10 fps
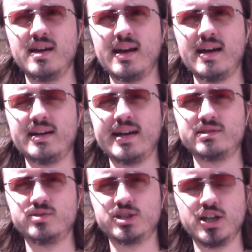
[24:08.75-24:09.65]
and
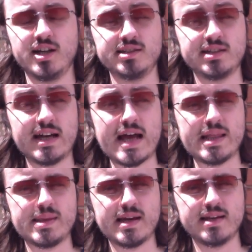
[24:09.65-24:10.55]
hadn't returned,
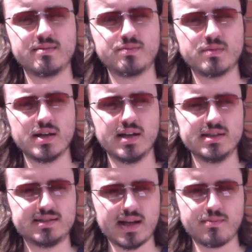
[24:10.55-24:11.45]
and they
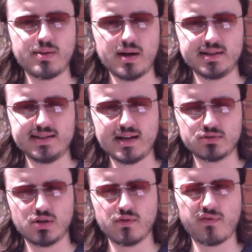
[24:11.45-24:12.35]
sent parties out
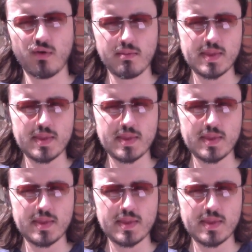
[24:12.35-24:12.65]
to look for him,